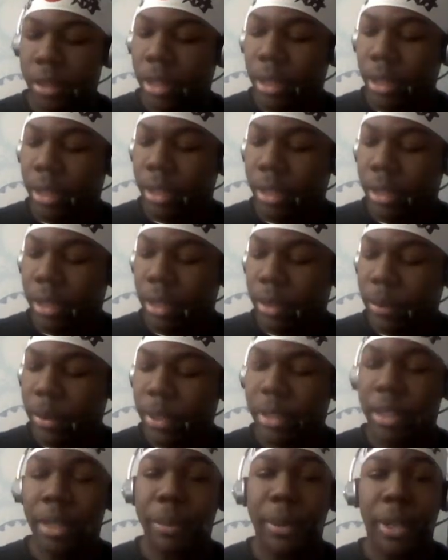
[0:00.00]
And the
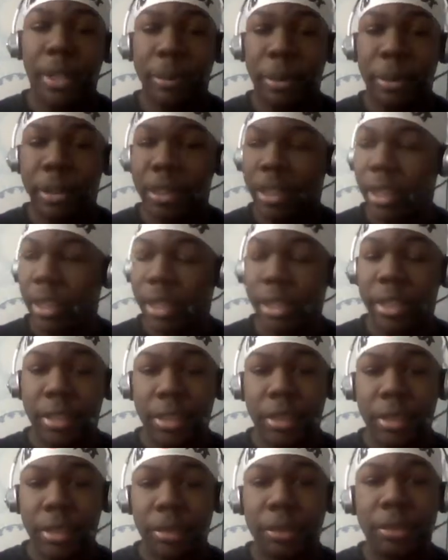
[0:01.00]
best thing about books like
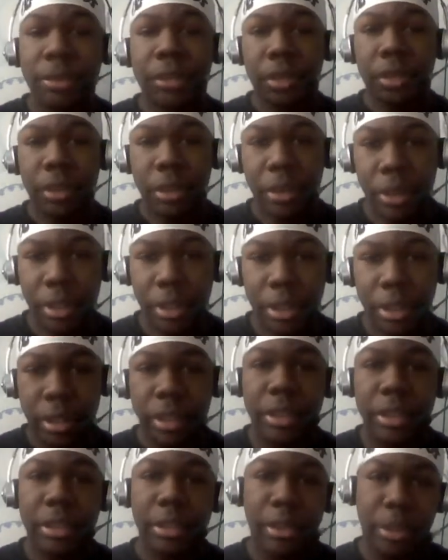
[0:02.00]
this, you can
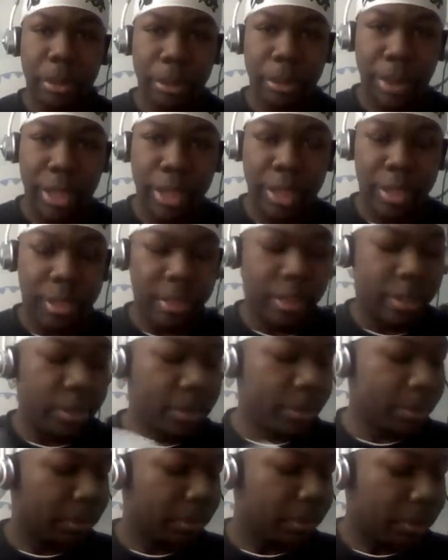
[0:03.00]
learn at your own pace.
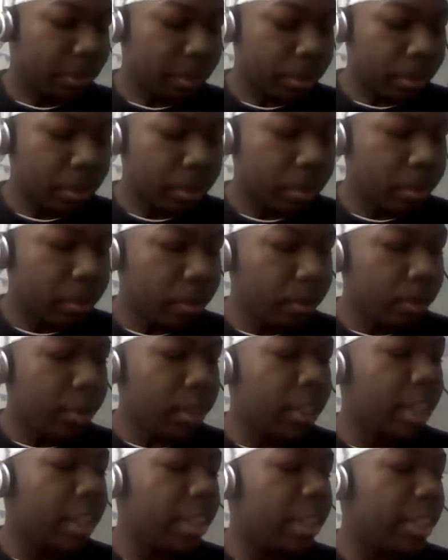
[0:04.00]

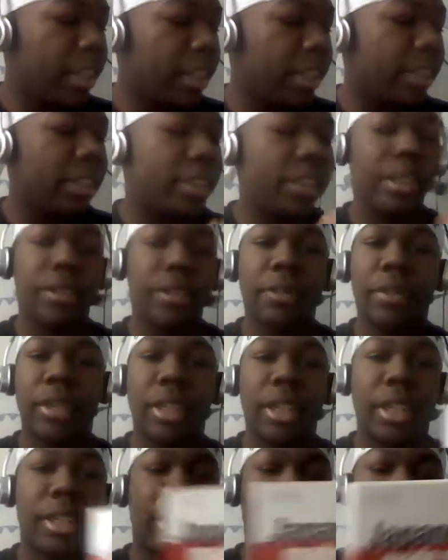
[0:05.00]
Now this is just for
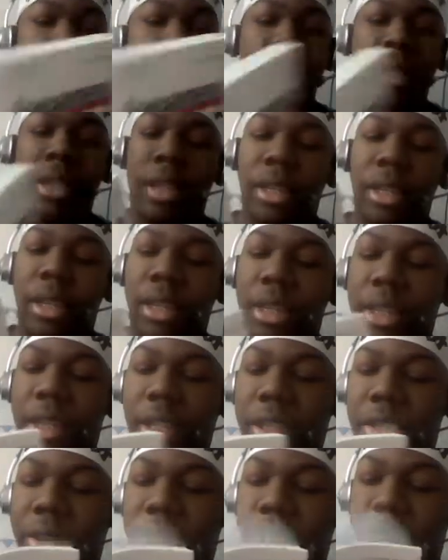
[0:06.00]
like an
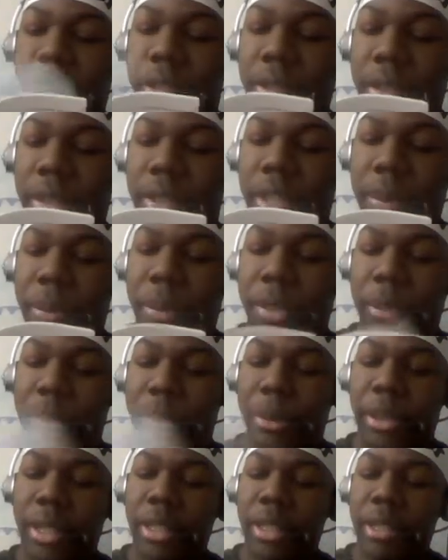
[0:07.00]
introduction to Japanese,
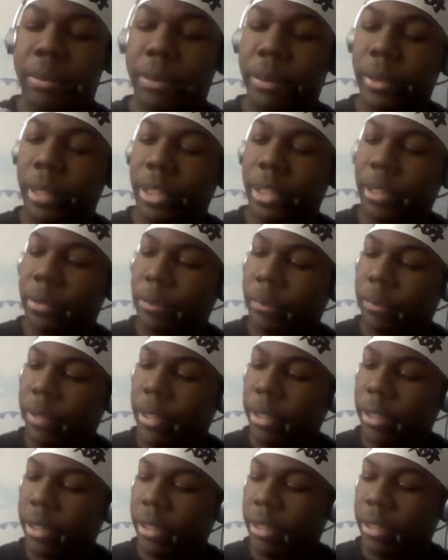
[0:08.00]
but it gets
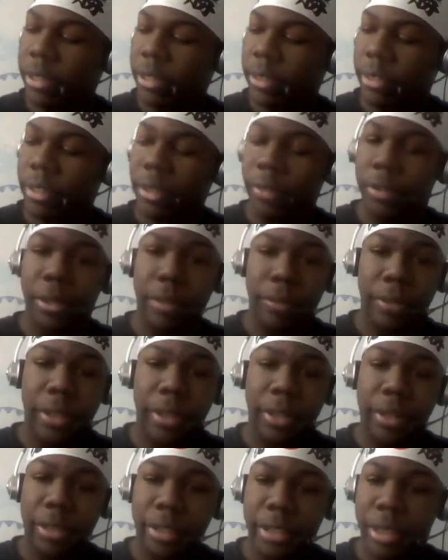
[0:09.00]
very difficult,
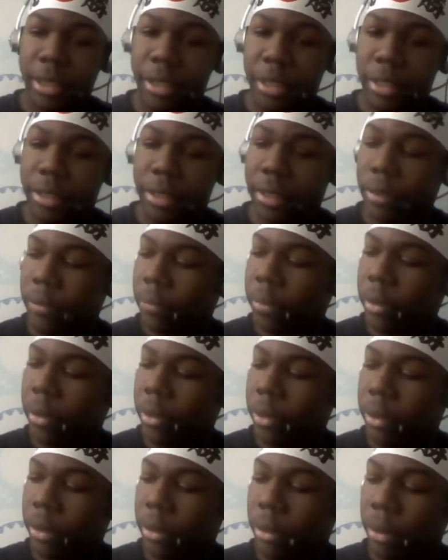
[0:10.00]
very tedious the
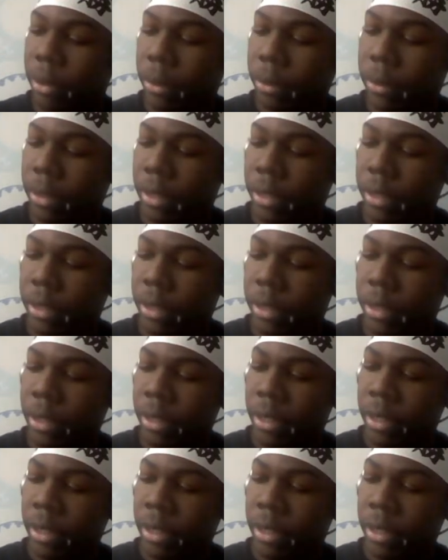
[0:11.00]
further you go in there.